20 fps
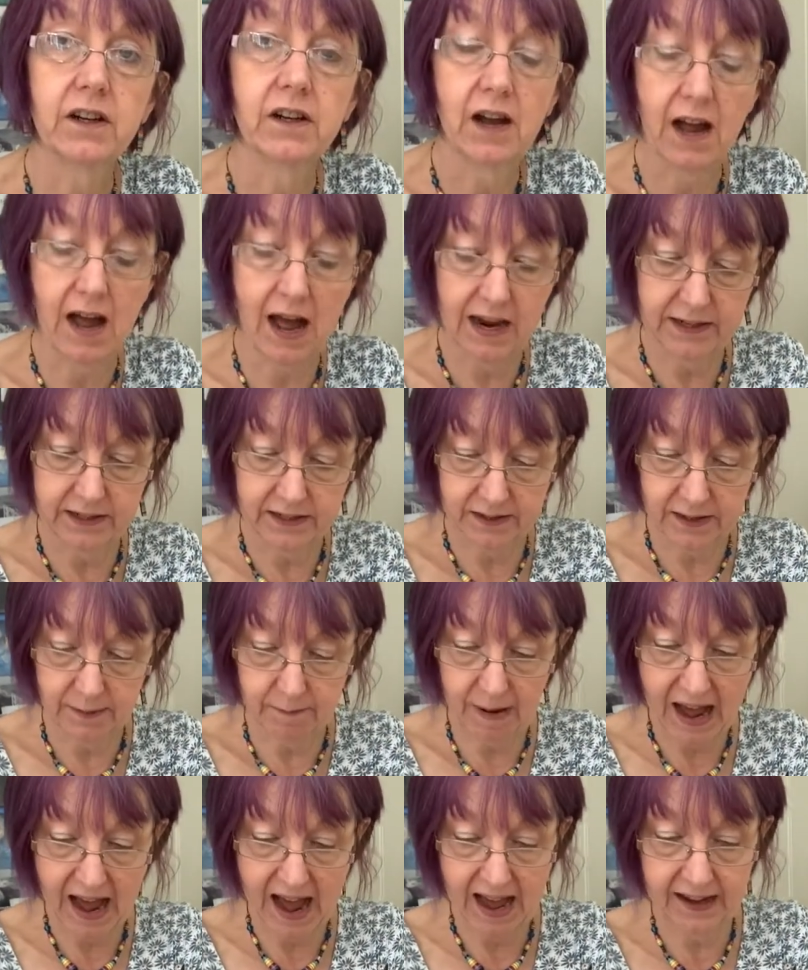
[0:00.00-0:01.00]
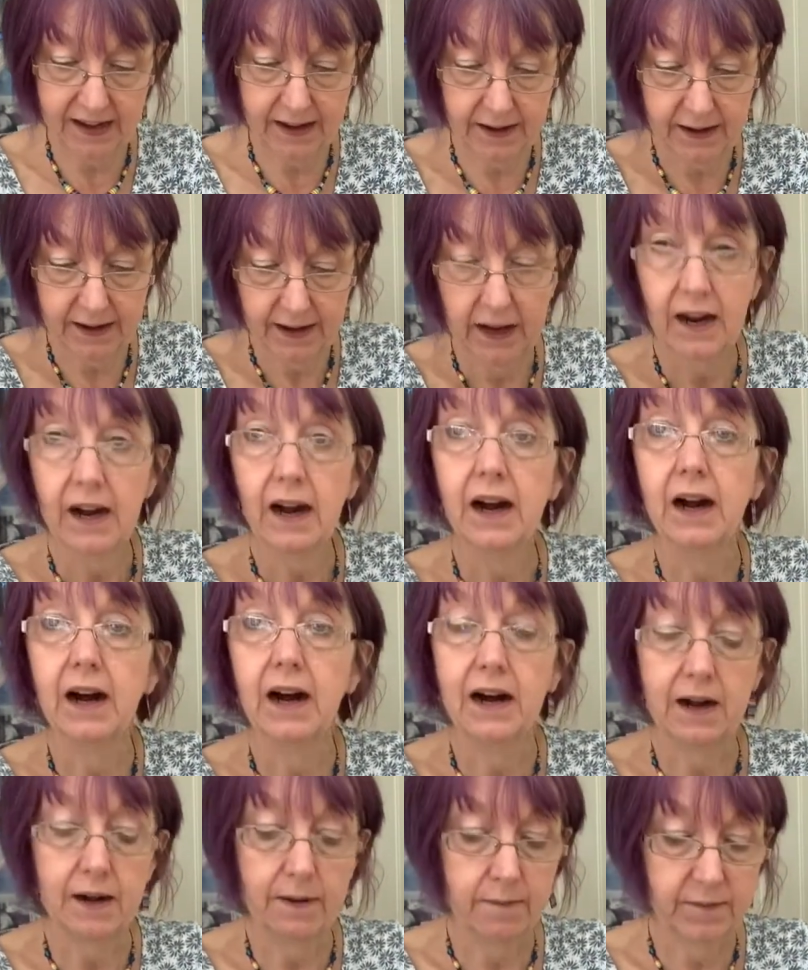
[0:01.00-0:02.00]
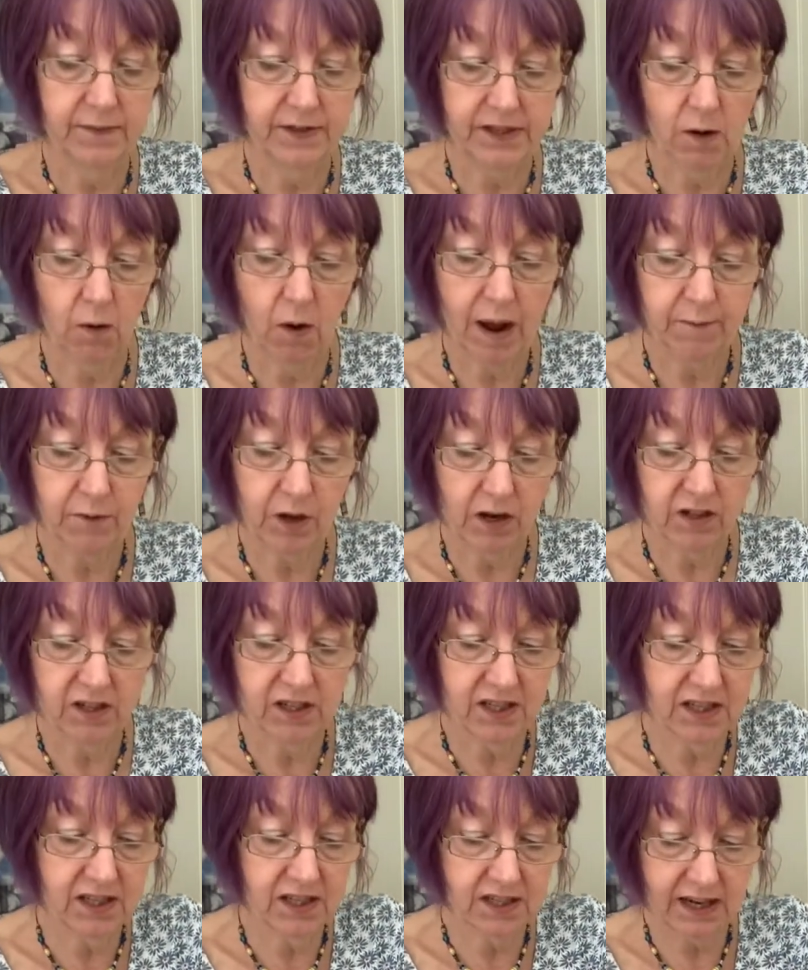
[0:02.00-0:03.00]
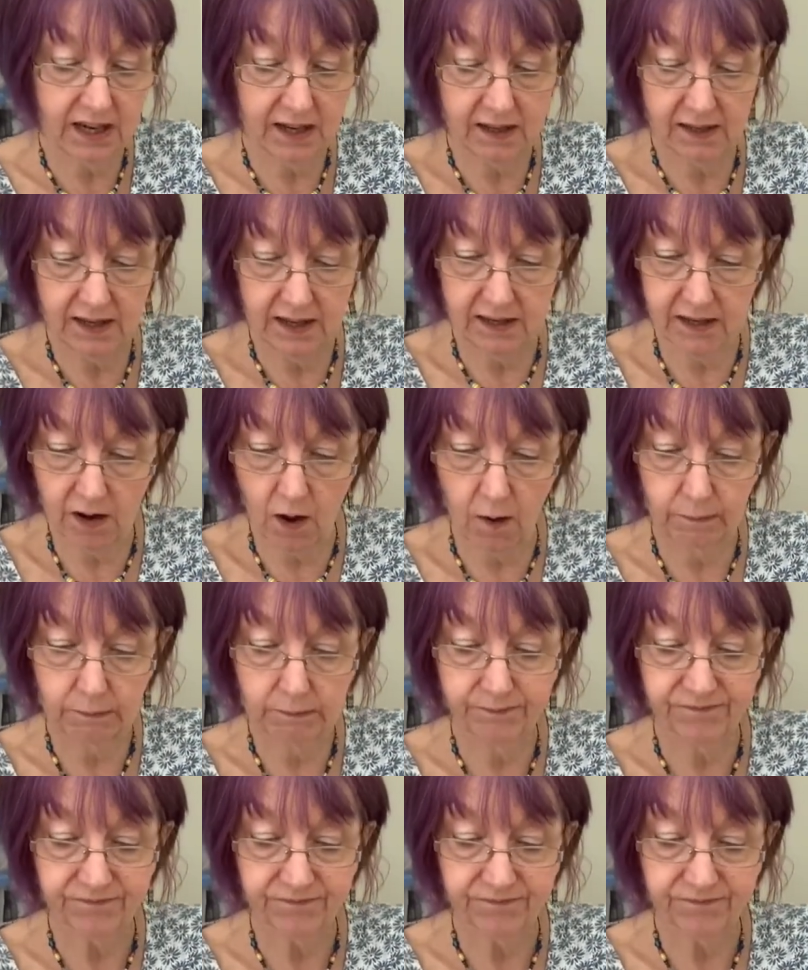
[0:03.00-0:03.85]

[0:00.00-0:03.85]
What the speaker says: and the back. So I'm going to stick this on,